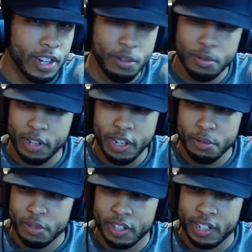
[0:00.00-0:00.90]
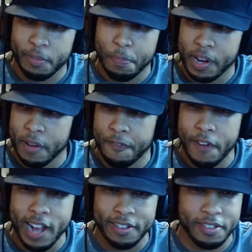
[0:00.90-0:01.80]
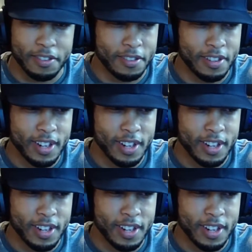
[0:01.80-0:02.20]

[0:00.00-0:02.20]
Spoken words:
Eagles pick up foxes.